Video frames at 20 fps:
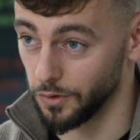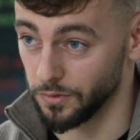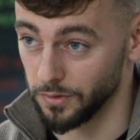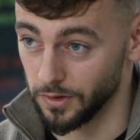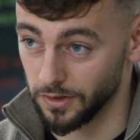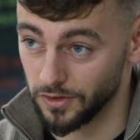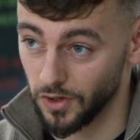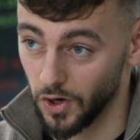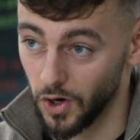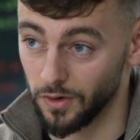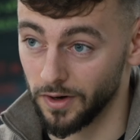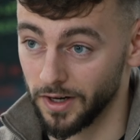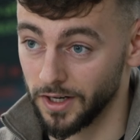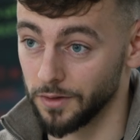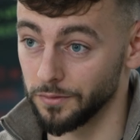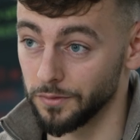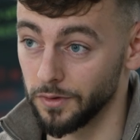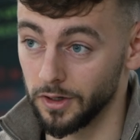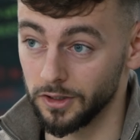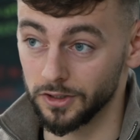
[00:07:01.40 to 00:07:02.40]
for the direct
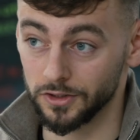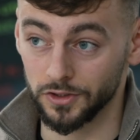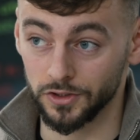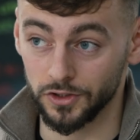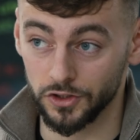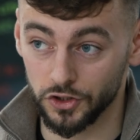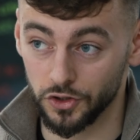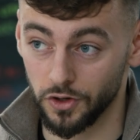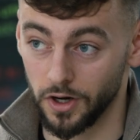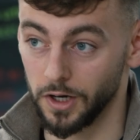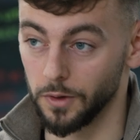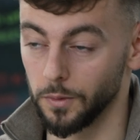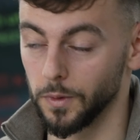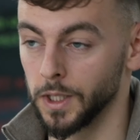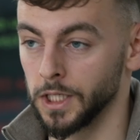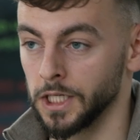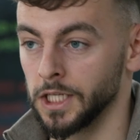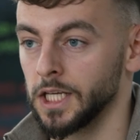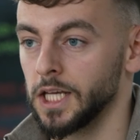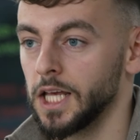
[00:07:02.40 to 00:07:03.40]
conversion straight
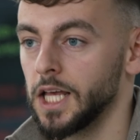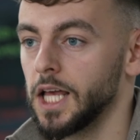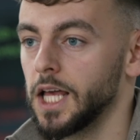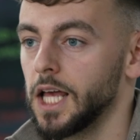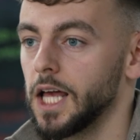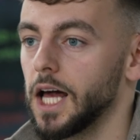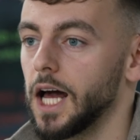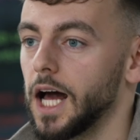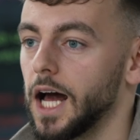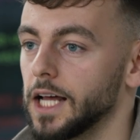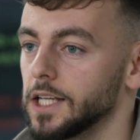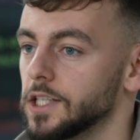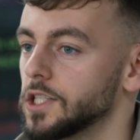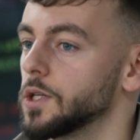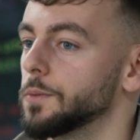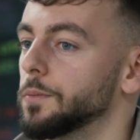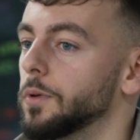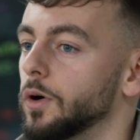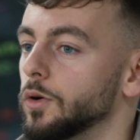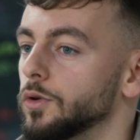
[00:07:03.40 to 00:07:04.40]
away, as
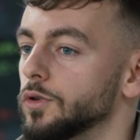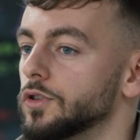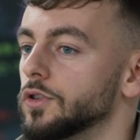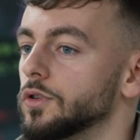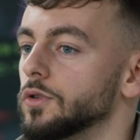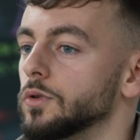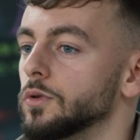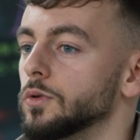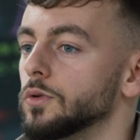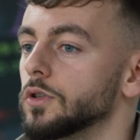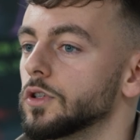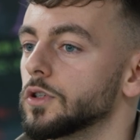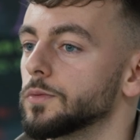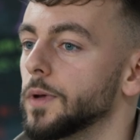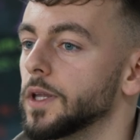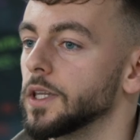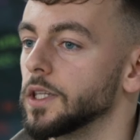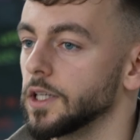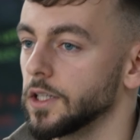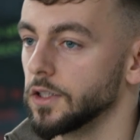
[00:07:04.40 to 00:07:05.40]
opposed to
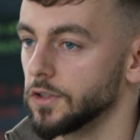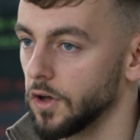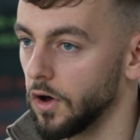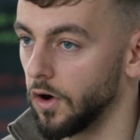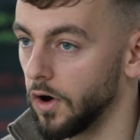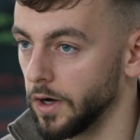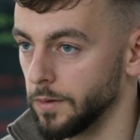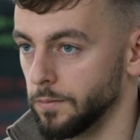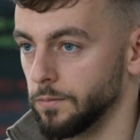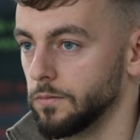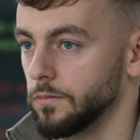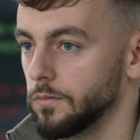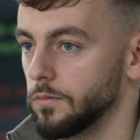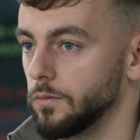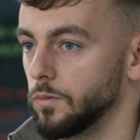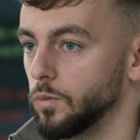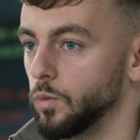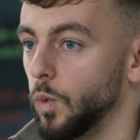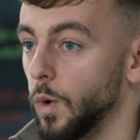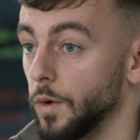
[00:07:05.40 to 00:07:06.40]
spending time
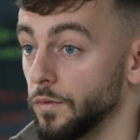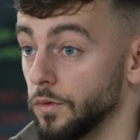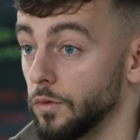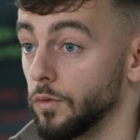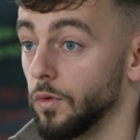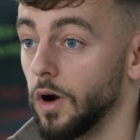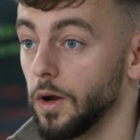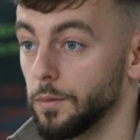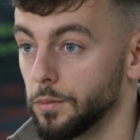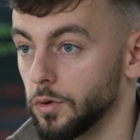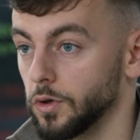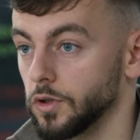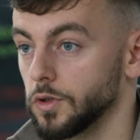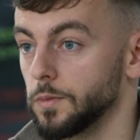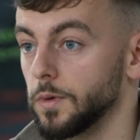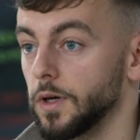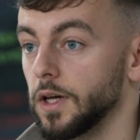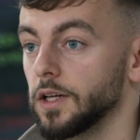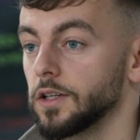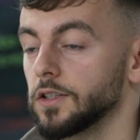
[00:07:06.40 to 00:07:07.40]
with the right
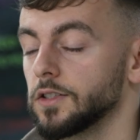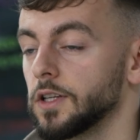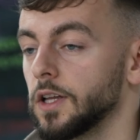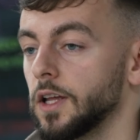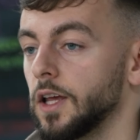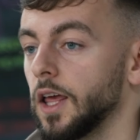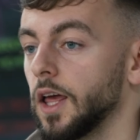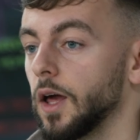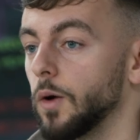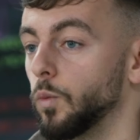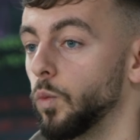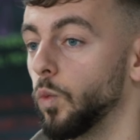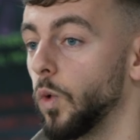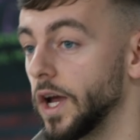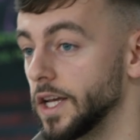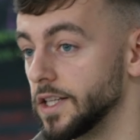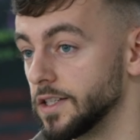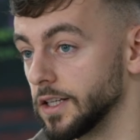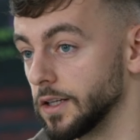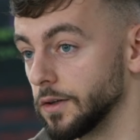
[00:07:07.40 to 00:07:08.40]
prospects and
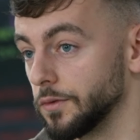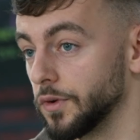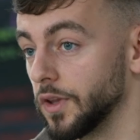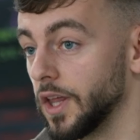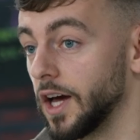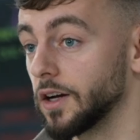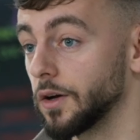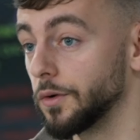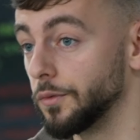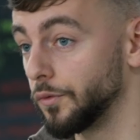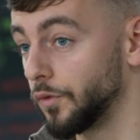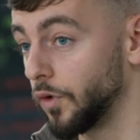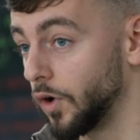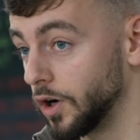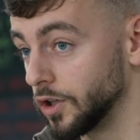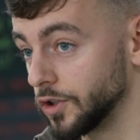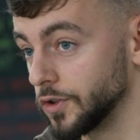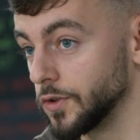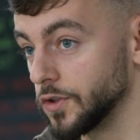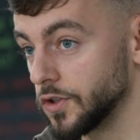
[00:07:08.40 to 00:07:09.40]
waiting for that
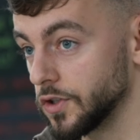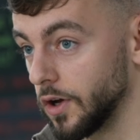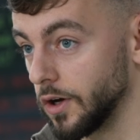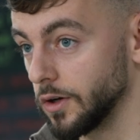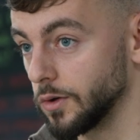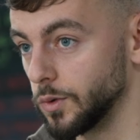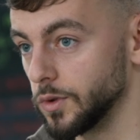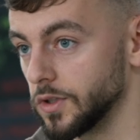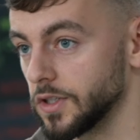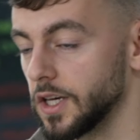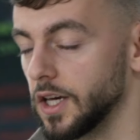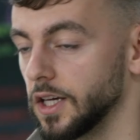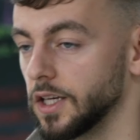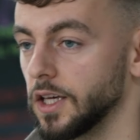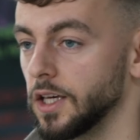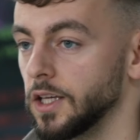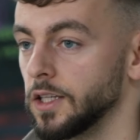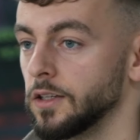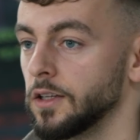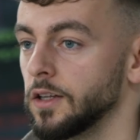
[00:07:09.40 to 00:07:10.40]
conversion cycle to kick
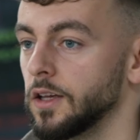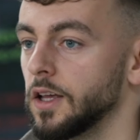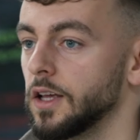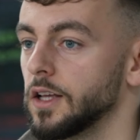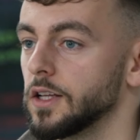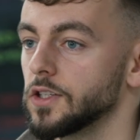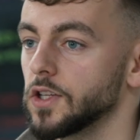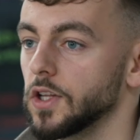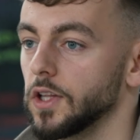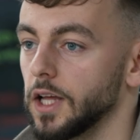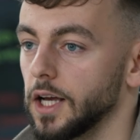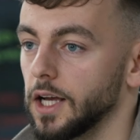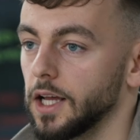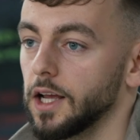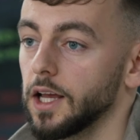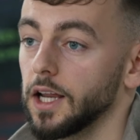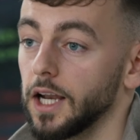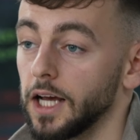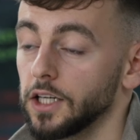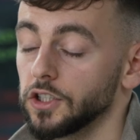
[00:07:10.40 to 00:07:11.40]
in so they
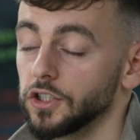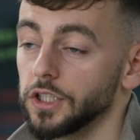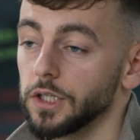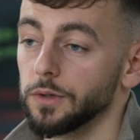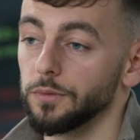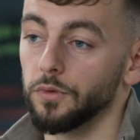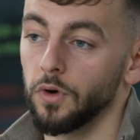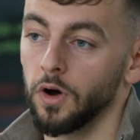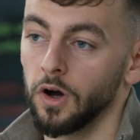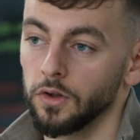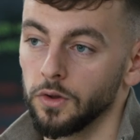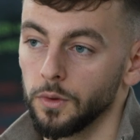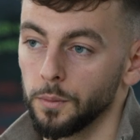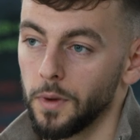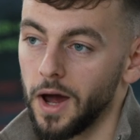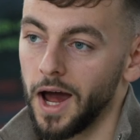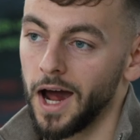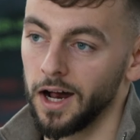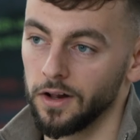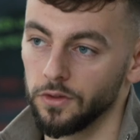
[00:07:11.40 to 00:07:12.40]
can actually convert them
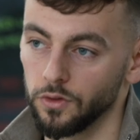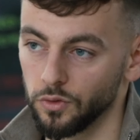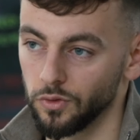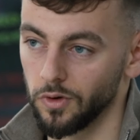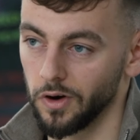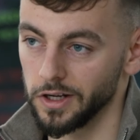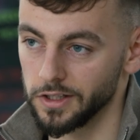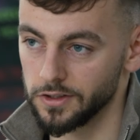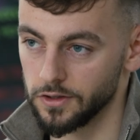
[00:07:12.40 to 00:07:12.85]
at the right